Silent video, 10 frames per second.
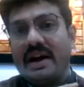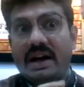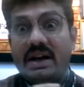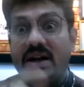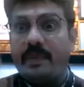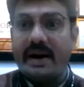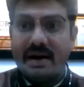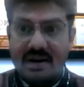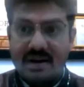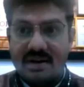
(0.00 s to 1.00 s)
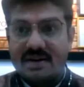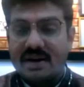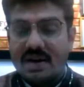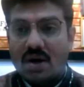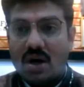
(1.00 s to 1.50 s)
independent
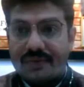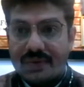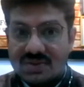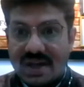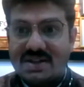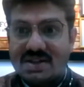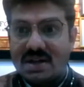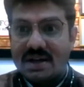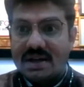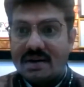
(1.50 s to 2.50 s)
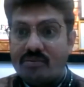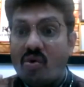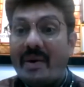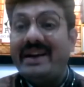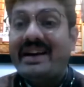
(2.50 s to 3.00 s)
of such
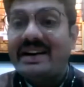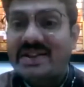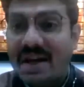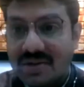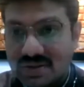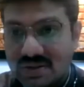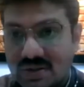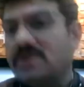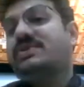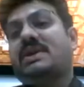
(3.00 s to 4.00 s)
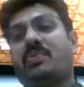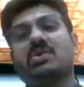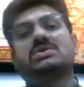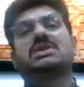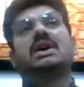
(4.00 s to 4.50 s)
momentary changes? So,
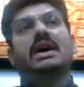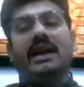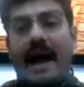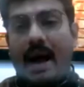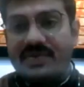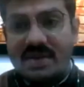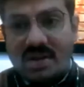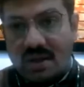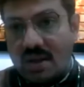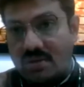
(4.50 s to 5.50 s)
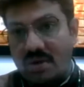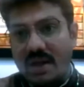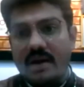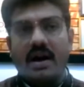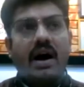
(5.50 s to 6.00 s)
suppose I'm sitting here
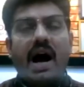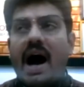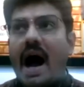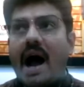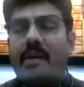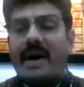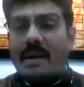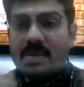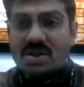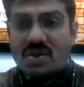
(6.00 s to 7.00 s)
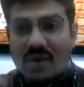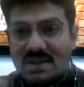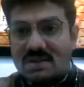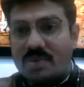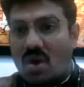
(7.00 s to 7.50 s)
today. I might be
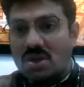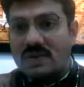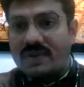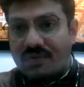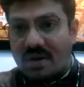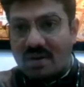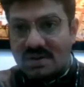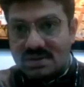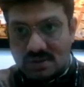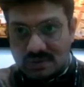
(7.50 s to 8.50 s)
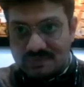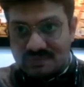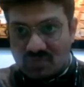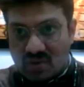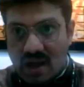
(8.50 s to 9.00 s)
stressed because of different reason.
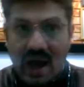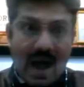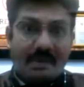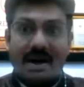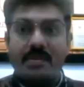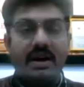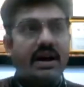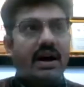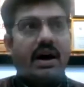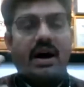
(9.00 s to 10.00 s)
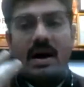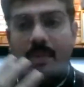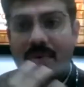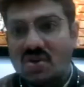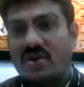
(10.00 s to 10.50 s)
I might be uh,
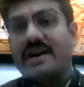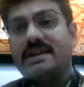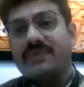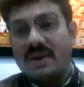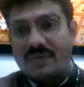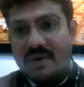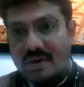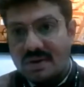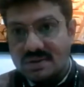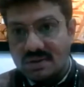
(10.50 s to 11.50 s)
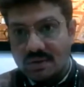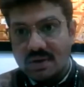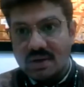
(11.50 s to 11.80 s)
pressurized for different reason.